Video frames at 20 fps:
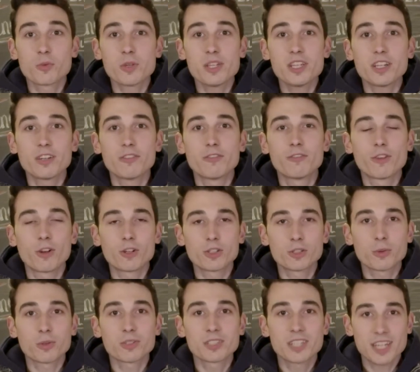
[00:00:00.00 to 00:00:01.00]
week of
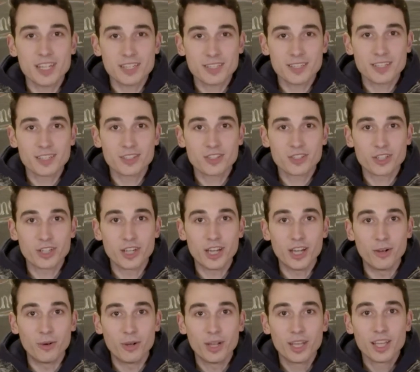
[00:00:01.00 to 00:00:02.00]
virtual tastings to
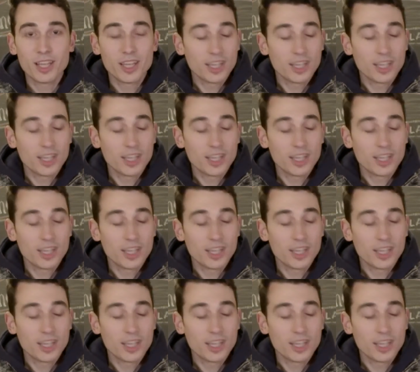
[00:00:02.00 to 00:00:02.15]
go.